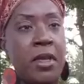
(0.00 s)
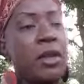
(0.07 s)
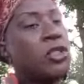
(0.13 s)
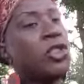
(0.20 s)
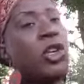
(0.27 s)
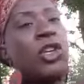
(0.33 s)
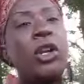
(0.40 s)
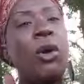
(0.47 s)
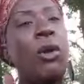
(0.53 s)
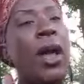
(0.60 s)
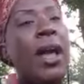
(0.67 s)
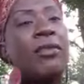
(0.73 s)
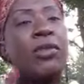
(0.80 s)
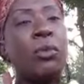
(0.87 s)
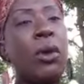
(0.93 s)
So you don't
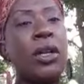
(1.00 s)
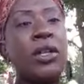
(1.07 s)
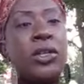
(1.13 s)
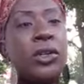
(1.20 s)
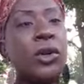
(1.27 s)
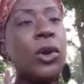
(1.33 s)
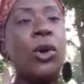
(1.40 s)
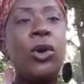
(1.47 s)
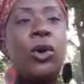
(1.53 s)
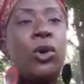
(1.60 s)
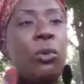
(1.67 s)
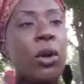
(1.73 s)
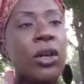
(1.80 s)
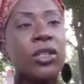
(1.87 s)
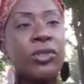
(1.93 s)
have to wonder who
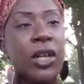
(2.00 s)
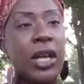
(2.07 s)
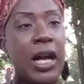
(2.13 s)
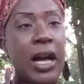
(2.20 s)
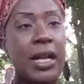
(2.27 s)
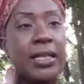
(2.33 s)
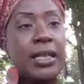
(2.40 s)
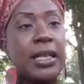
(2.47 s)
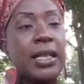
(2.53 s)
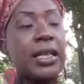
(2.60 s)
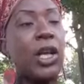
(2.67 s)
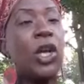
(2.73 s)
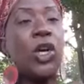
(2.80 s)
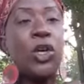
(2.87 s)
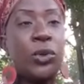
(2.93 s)
works for the consulate,
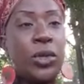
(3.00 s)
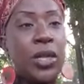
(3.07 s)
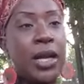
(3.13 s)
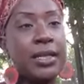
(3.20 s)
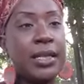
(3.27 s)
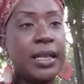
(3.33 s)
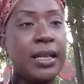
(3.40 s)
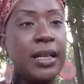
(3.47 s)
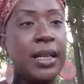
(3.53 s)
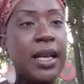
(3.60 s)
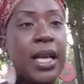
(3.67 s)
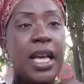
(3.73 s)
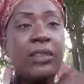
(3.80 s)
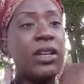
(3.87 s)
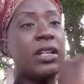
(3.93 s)
who doesn't.
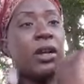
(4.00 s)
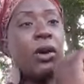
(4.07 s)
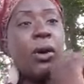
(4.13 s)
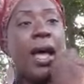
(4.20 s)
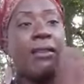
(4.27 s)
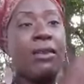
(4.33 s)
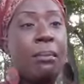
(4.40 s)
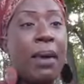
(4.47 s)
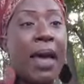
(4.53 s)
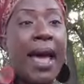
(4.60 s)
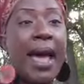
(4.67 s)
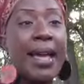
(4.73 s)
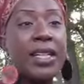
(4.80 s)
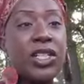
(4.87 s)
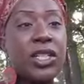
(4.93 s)
If they don't have a
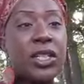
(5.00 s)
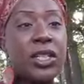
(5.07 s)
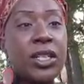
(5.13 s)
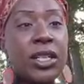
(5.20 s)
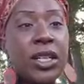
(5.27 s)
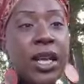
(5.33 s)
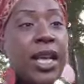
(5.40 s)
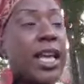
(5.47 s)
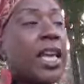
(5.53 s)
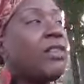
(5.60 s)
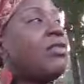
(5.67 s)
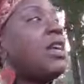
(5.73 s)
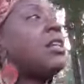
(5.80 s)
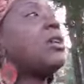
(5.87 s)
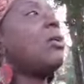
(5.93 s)
badge,
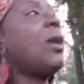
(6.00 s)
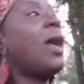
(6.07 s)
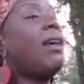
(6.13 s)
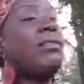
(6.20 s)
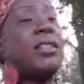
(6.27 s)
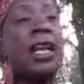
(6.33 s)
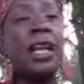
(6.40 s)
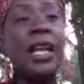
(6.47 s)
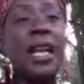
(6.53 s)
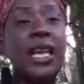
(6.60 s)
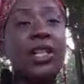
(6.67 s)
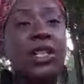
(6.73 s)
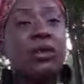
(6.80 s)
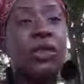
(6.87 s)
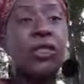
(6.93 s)
if they don't have a
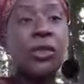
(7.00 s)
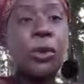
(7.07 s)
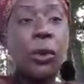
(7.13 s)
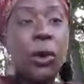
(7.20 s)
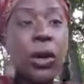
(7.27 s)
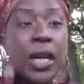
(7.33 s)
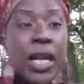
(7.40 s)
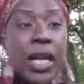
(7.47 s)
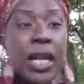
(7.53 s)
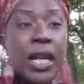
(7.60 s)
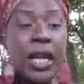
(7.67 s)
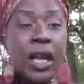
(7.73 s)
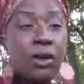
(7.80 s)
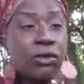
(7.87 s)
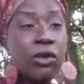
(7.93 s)
delegation of authority
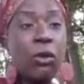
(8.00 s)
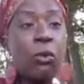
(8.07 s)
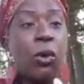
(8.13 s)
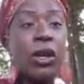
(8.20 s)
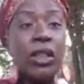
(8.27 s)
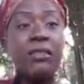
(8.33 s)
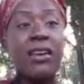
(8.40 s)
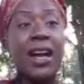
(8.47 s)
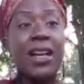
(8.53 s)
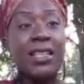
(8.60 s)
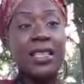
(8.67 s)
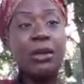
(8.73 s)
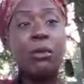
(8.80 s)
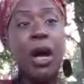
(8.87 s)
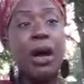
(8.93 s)
from one of the
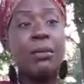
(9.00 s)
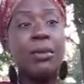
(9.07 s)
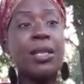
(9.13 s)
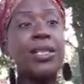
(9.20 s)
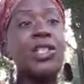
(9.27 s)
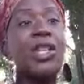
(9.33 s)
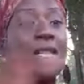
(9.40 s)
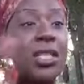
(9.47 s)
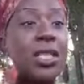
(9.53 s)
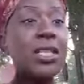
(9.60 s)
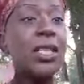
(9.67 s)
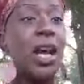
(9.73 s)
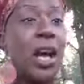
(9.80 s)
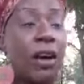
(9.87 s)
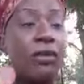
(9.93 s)
vizier Mohammedan
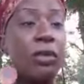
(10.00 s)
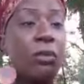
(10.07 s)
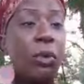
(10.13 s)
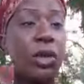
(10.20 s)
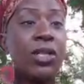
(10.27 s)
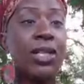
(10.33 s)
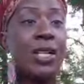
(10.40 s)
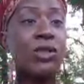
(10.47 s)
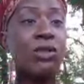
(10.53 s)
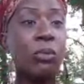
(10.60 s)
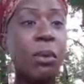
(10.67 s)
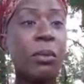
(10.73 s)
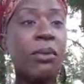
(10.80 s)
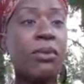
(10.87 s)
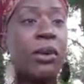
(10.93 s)
judges of the Moorish National
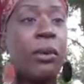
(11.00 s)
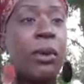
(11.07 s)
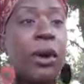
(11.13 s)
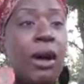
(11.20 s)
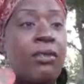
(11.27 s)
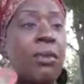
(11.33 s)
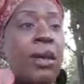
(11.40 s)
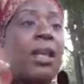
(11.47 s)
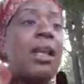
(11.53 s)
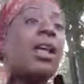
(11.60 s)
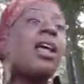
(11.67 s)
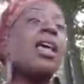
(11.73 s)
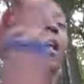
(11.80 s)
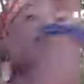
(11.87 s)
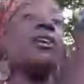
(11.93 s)
Republic federal government,
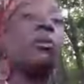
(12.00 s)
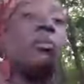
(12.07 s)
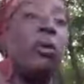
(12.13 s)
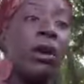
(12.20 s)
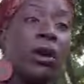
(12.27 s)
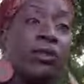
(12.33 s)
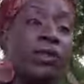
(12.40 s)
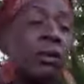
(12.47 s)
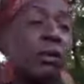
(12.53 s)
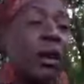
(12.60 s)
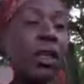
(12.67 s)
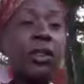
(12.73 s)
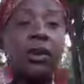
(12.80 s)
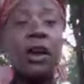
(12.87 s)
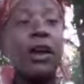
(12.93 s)
and they're part of some
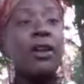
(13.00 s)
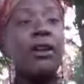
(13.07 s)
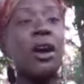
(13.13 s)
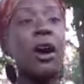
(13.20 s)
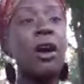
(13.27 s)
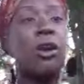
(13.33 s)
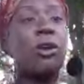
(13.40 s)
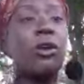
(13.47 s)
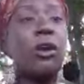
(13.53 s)
other uh,